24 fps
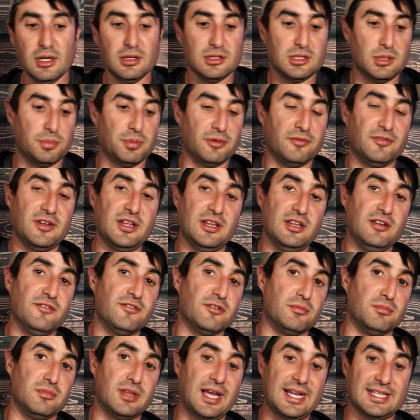to prevent you
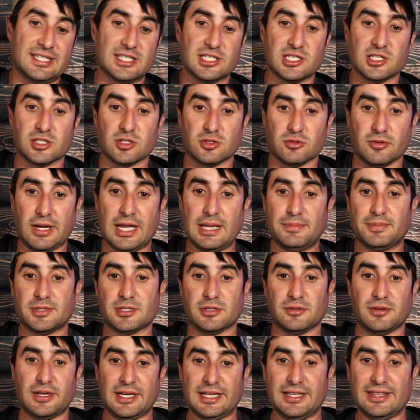from light scrapes
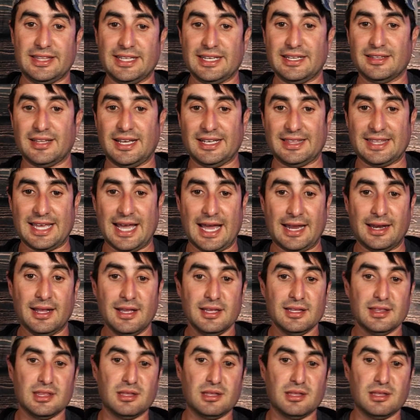or anything like that.